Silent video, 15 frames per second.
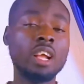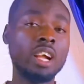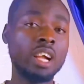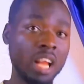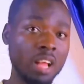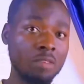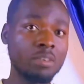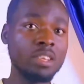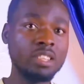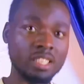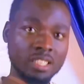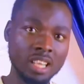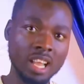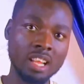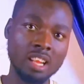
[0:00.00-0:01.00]
Graphic
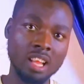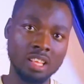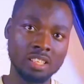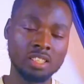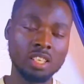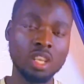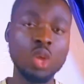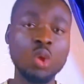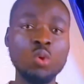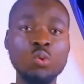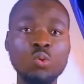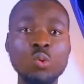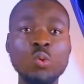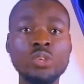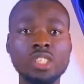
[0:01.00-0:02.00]
designers
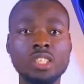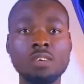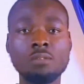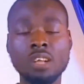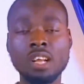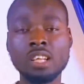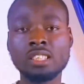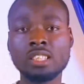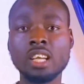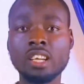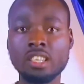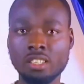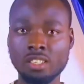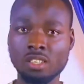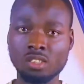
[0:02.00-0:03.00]
use several
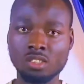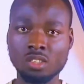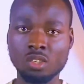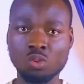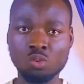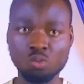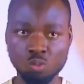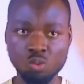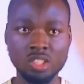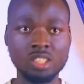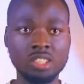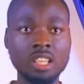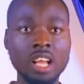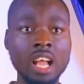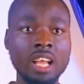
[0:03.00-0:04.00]
techniques to
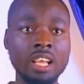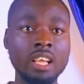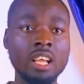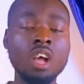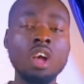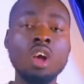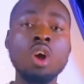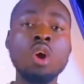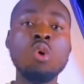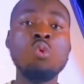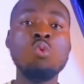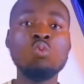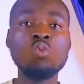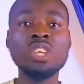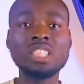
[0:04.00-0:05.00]
design,
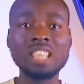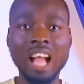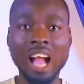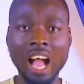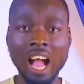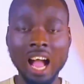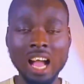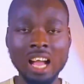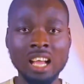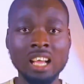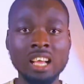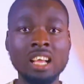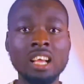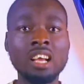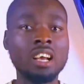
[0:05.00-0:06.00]
which are
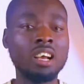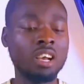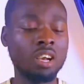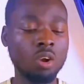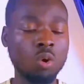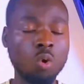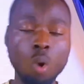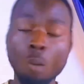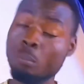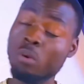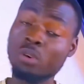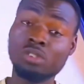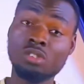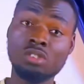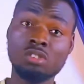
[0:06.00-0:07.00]

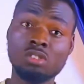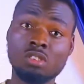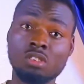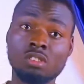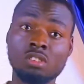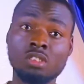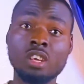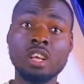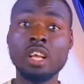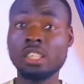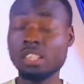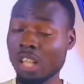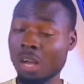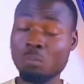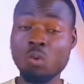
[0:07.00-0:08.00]
composition,
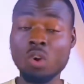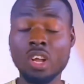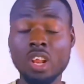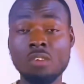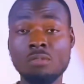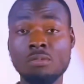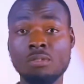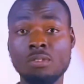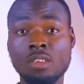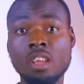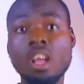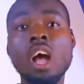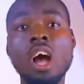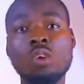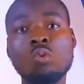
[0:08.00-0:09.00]
typography,
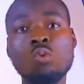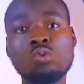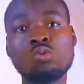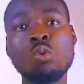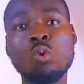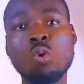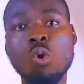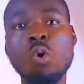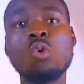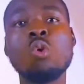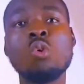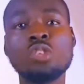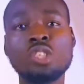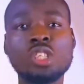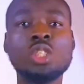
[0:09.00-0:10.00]
and also
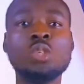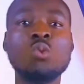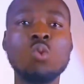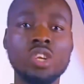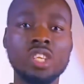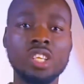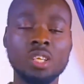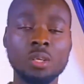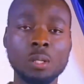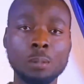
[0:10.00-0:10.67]
color theory.